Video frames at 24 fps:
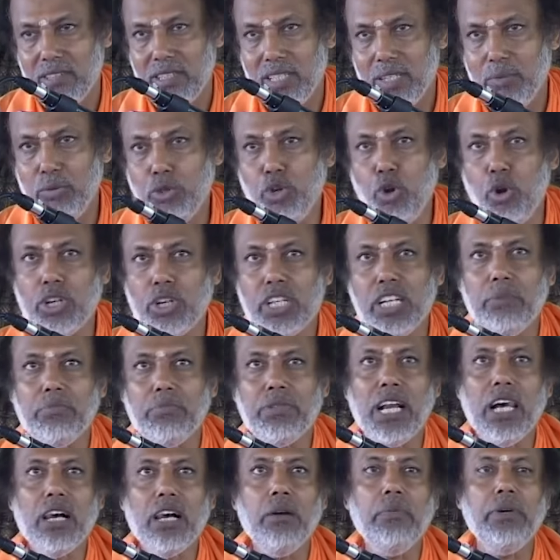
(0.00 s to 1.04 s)
If you don't keep
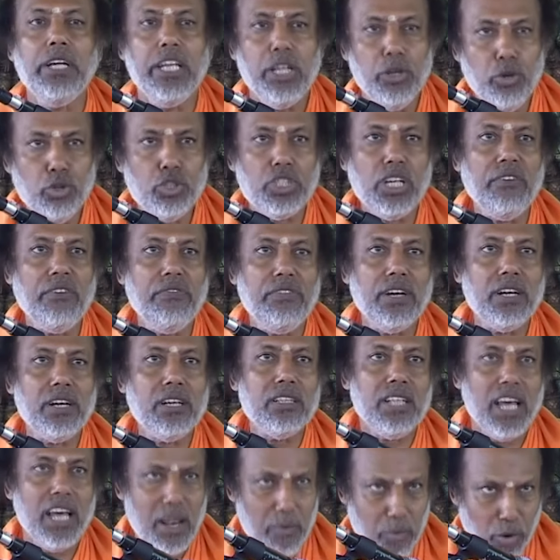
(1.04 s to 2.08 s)
track of it, you suffer.
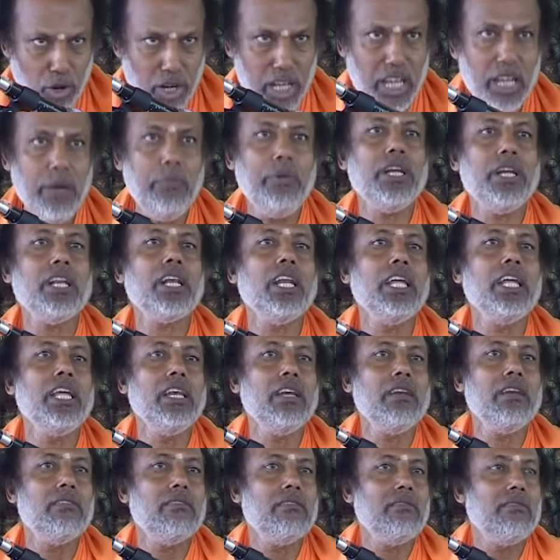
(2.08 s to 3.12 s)
Therefore, keep it
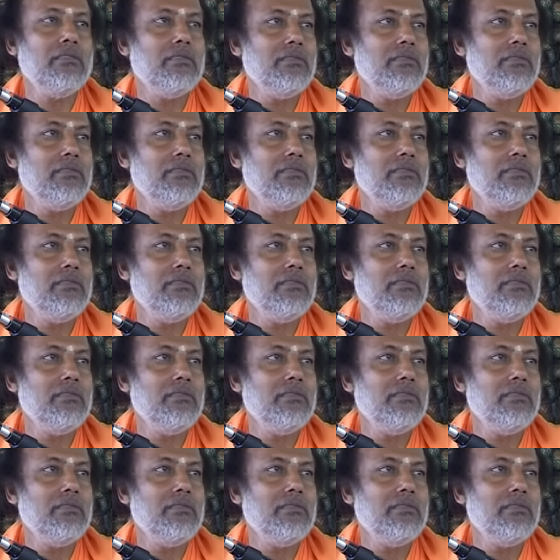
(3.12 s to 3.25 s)
clean.